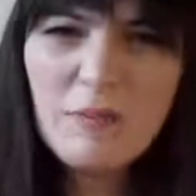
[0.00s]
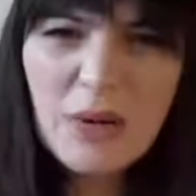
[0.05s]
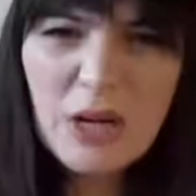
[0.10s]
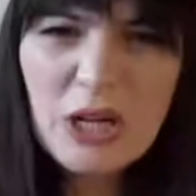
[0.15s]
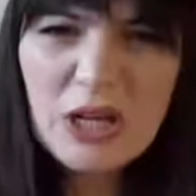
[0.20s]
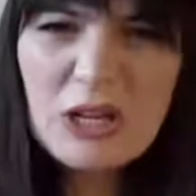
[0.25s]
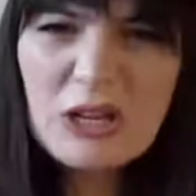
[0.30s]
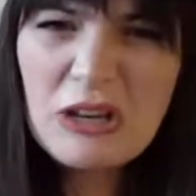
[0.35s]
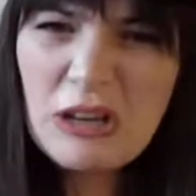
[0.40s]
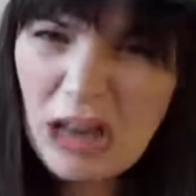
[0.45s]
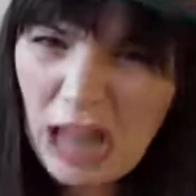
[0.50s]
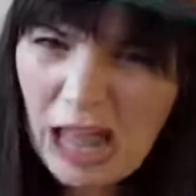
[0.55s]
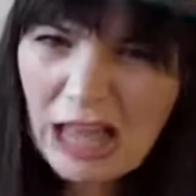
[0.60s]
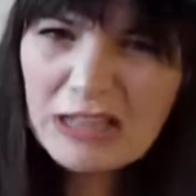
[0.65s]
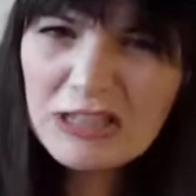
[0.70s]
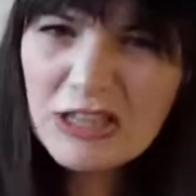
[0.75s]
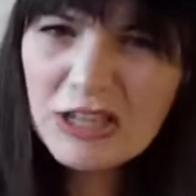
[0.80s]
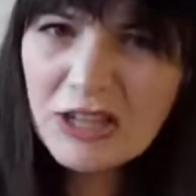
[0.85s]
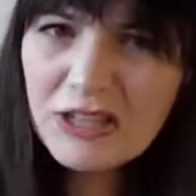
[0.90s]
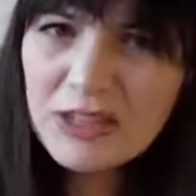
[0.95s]
But
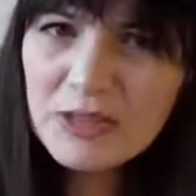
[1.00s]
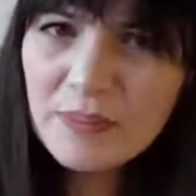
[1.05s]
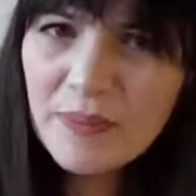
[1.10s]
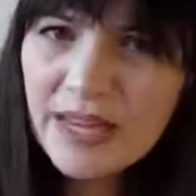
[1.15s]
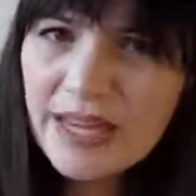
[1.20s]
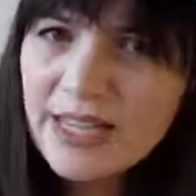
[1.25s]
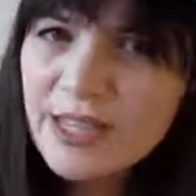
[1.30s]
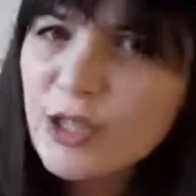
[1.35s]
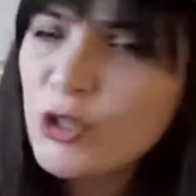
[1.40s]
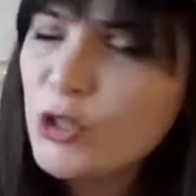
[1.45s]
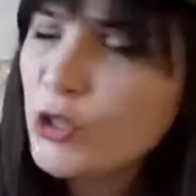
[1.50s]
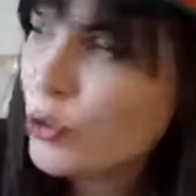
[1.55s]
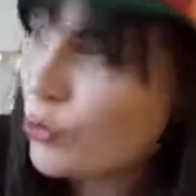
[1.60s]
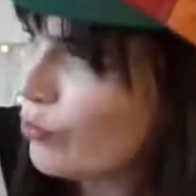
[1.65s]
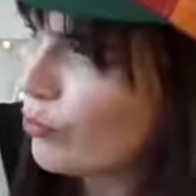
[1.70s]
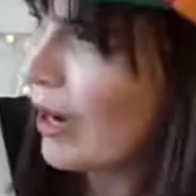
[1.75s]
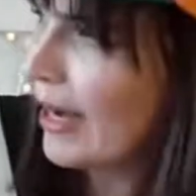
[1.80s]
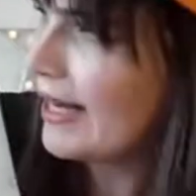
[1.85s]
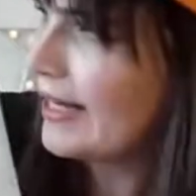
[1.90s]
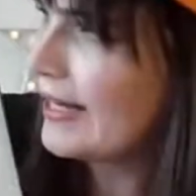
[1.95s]
Ned has been
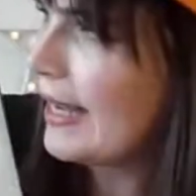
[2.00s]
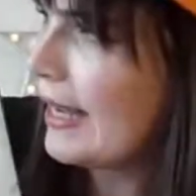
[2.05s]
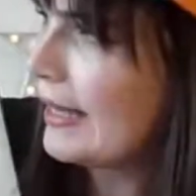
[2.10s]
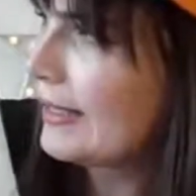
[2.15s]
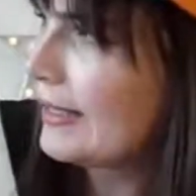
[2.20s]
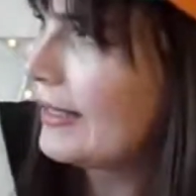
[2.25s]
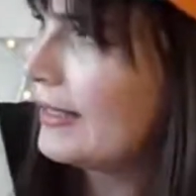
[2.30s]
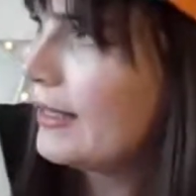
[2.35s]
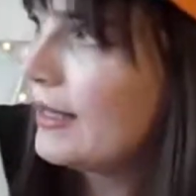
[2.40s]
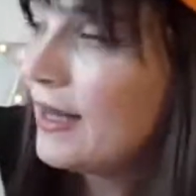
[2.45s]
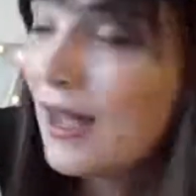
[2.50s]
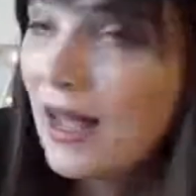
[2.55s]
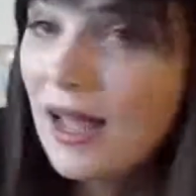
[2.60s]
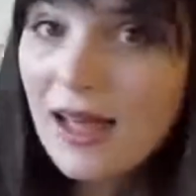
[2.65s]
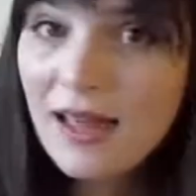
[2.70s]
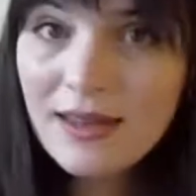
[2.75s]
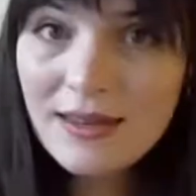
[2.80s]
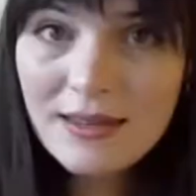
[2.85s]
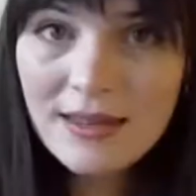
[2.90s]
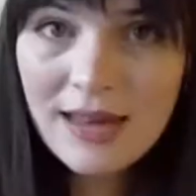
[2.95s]
training,
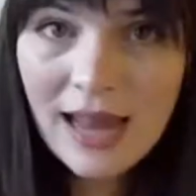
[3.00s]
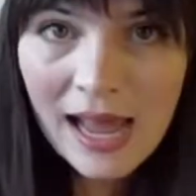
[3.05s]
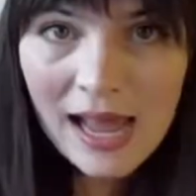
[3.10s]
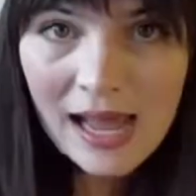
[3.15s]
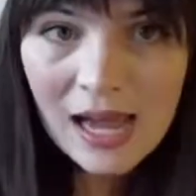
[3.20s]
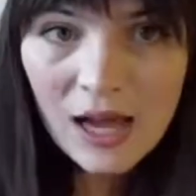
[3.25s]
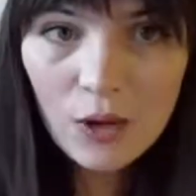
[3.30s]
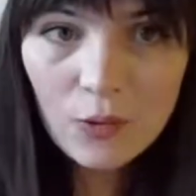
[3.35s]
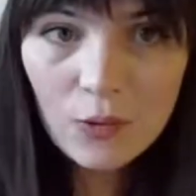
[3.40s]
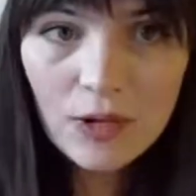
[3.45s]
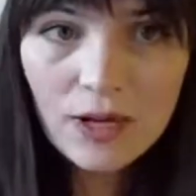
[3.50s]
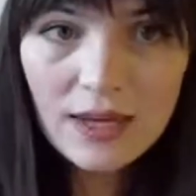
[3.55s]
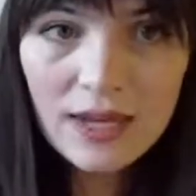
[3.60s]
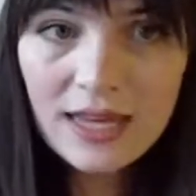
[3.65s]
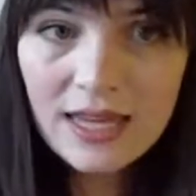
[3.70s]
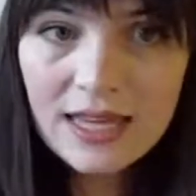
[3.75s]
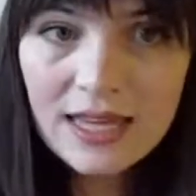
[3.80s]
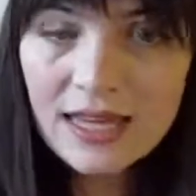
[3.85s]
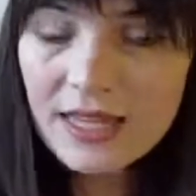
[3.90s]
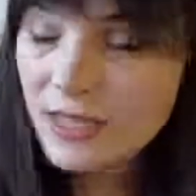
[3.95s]
and now
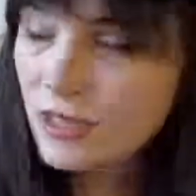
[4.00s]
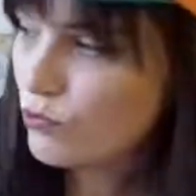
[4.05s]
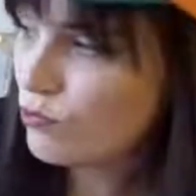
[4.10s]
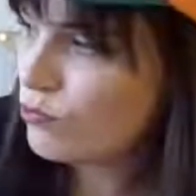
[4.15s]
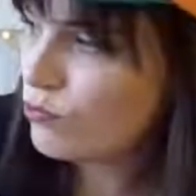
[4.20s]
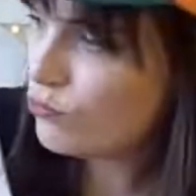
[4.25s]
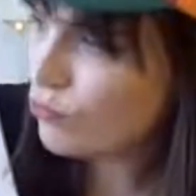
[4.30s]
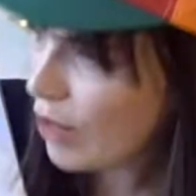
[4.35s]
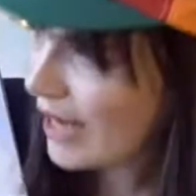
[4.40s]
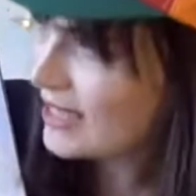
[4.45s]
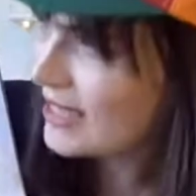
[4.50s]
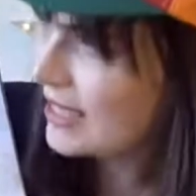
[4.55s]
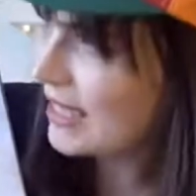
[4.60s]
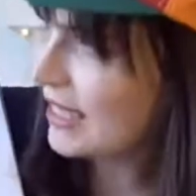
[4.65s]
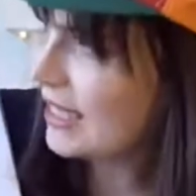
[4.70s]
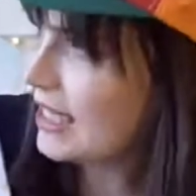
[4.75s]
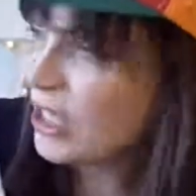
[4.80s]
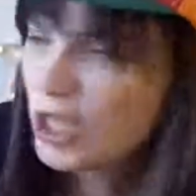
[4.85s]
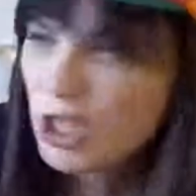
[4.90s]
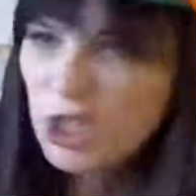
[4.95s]
he is
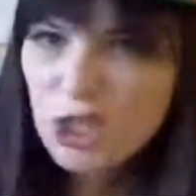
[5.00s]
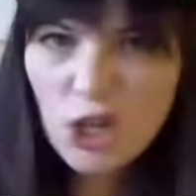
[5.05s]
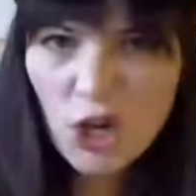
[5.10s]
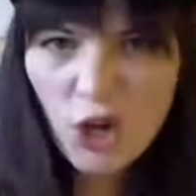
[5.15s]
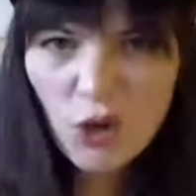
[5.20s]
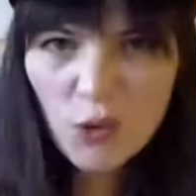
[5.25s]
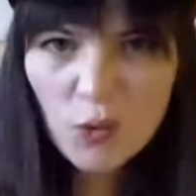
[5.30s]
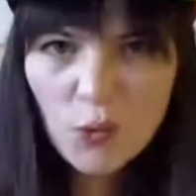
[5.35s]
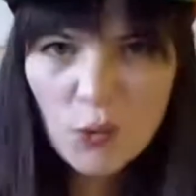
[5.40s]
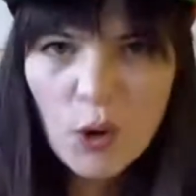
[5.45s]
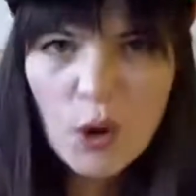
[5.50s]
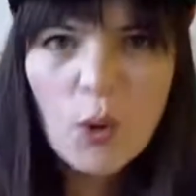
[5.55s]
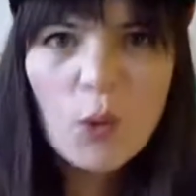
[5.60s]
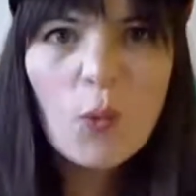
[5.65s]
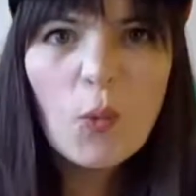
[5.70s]
ready to